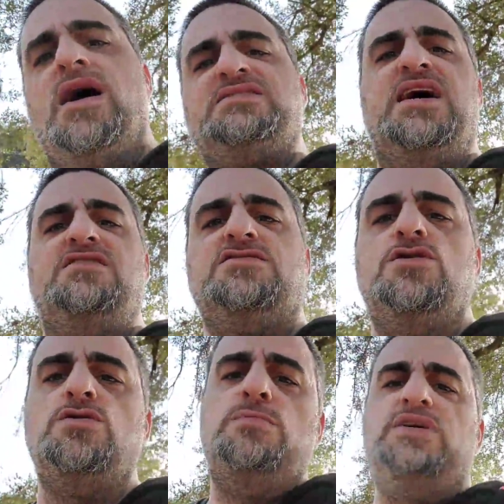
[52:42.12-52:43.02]
That sounds
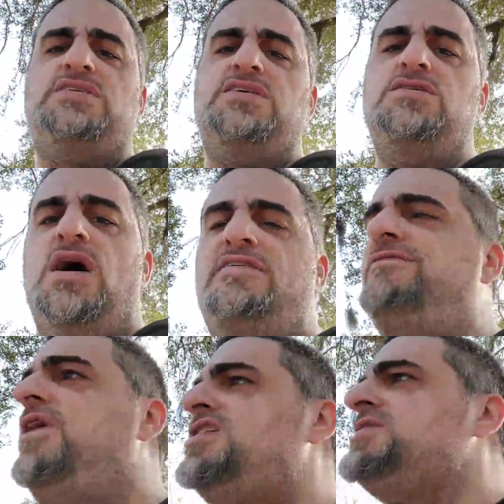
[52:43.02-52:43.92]
cool to me too.
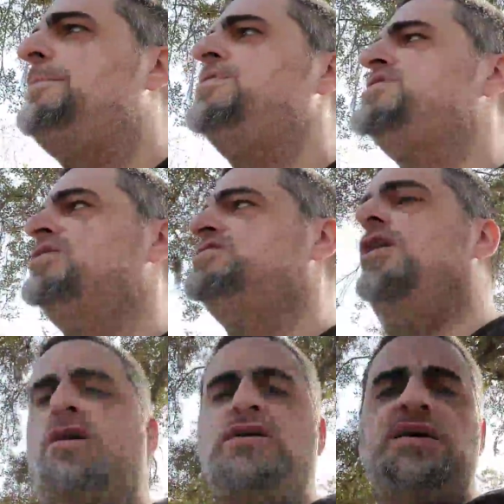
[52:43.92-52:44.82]
That boss, I appreciate
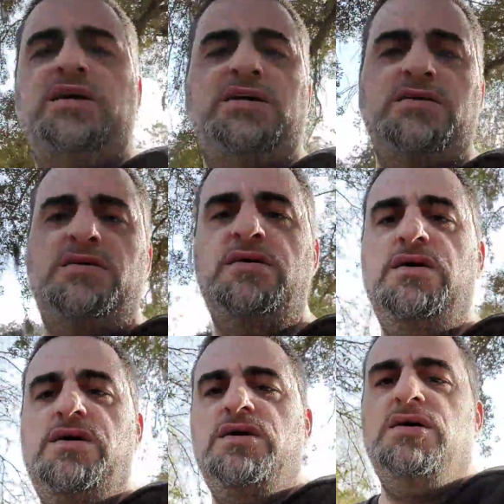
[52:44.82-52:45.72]
y'all in here.
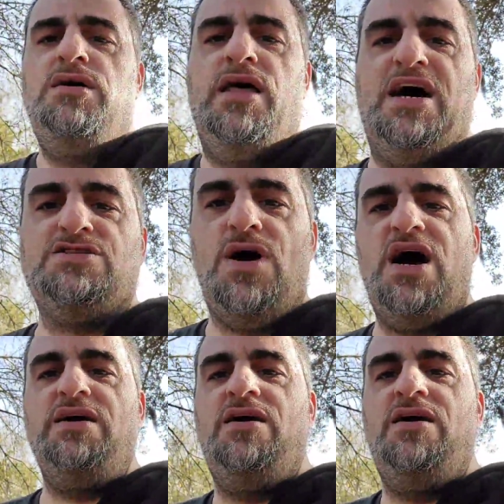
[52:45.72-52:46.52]
That's right,